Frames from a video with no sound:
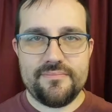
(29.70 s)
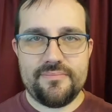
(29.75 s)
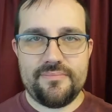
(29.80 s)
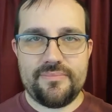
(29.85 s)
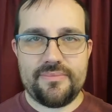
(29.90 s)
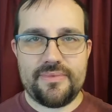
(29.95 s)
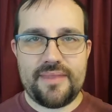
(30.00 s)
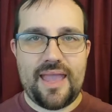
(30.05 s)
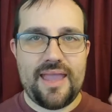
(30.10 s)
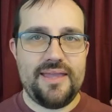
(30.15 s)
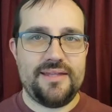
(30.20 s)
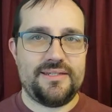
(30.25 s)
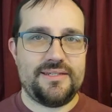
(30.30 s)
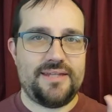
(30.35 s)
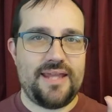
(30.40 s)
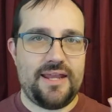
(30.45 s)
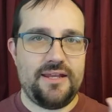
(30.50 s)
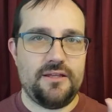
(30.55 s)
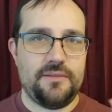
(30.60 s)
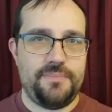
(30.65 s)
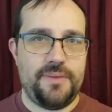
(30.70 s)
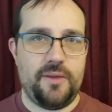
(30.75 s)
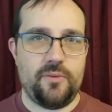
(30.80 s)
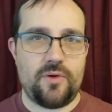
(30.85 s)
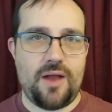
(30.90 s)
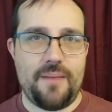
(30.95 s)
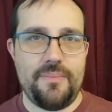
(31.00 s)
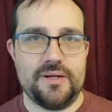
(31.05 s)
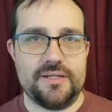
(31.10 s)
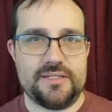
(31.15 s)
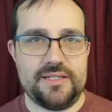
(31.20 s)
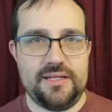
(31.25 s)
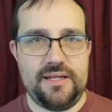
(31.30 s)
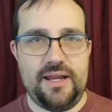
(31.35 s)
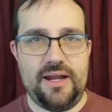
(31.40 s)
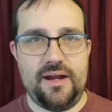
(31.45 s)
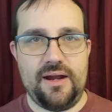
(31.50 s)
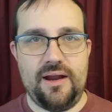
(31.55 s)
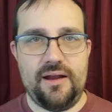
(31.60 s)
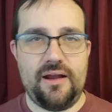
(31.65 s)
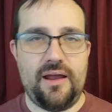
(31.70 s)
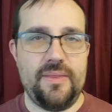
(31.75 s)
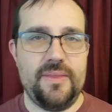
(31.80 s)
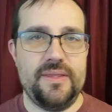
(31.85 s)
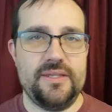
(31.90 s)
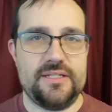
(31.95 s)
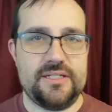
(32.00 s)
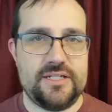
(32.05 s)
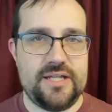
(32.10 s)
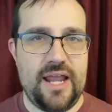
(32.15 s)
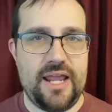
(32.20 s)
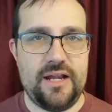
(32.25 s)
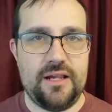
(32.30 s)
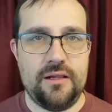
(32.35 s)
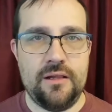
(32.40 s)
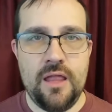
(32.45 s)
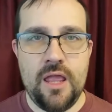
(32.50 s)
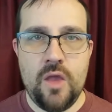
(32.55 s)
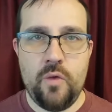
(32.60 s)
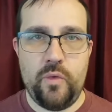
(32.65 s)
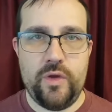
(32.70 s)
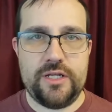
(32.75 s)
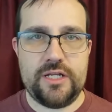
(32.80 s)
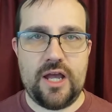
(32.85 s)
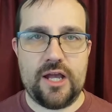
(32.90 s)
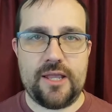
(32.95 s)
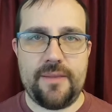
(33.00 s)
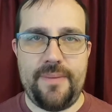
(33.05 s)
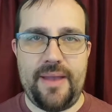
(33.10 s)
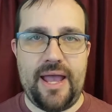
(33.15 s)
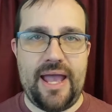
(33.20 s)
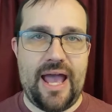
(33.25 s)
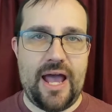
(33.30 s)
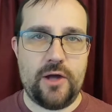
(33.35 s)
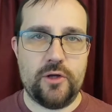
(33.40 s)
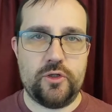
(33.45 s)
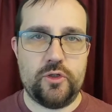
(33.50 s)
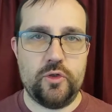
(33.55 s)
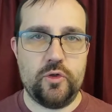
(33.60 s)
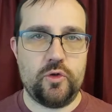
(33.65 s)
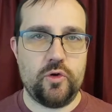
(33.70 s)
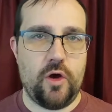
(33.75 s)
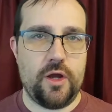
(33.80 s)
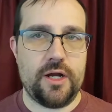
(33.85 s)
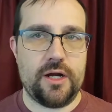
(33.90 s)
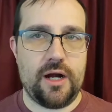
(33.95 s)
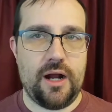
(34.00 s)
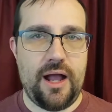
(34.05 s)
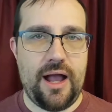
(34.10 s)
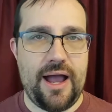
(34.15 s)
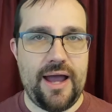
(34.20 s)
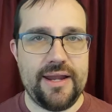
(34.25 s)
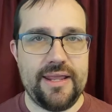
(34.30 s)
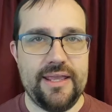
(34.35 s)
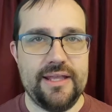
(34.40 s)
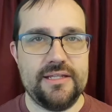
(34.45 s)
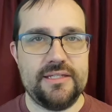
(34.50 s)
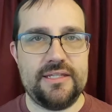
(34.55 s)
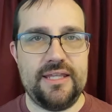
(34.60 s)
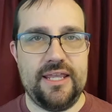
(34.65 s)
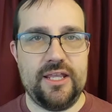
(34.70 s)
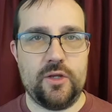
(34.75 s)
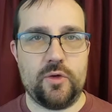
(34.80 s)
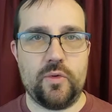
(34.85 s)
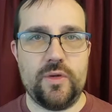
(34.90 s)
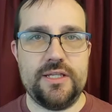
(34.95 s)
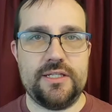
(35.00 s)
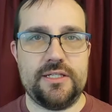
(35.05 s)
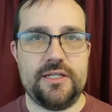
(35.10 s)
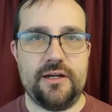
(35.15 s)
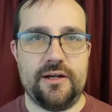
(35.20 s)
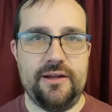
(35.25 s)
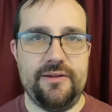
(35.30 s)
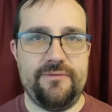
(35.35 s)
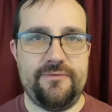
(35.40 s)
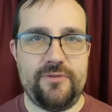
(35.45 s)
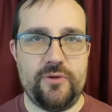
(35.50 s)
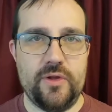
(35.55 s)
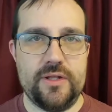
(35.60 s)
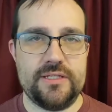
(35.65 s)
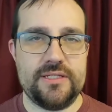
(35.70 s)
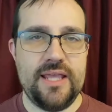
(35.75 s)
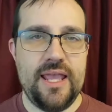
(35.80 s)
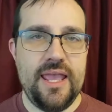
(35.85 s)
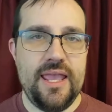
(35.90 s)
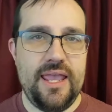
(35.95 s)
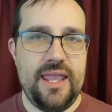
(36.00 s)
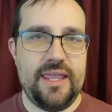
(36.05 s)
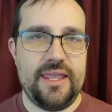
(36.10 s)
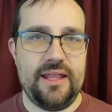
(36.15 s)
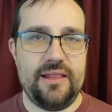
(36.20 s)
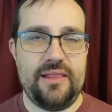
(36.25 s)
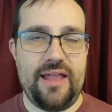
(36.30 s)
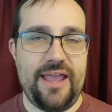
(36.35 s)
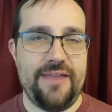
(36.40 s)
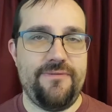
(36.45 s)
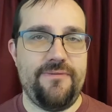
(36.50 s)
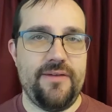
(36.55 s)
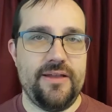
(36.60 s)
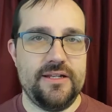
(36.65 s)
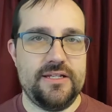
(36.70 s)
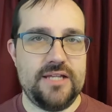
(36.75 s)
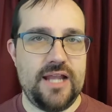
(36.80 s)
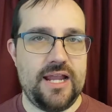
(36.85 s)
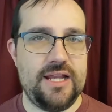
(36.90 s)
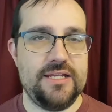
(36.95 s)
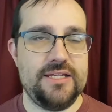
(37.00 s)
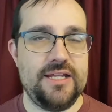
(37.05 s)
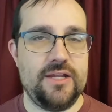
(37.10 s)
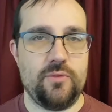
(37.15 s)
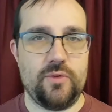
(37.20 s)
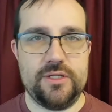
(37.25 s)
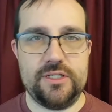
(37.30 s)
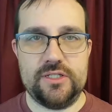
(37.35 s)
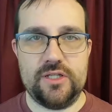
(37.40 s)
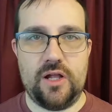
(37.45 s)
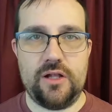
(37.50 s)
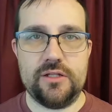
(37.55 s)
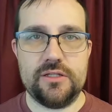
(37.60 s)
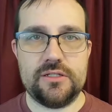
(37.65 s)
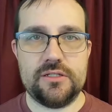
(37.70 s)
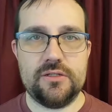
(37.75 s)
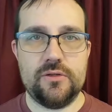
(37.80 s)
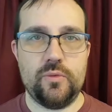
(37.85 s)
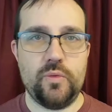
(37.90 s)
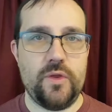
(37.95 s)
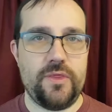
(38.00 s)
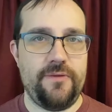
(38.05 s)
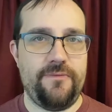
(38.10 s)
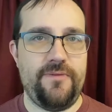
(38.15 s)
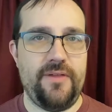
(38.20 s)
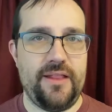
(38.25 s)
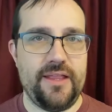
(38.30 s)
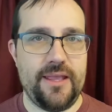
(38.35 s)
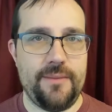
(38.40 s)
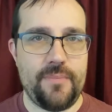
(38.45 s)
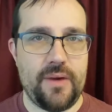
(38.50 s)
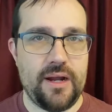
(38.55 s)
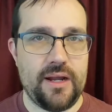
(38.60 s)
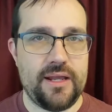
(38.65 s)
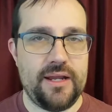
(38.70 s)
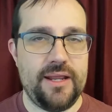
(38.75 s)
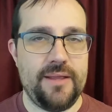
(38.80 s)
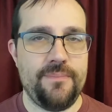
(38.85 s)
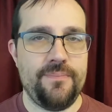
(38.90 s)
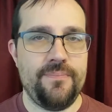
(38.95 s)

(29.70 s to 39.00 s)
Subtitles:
Hey, it's Daniel P. Robertson here, and on this channel, we talk about how to grow your audience, increase your influence, and get life-changing results with affiliate marketing.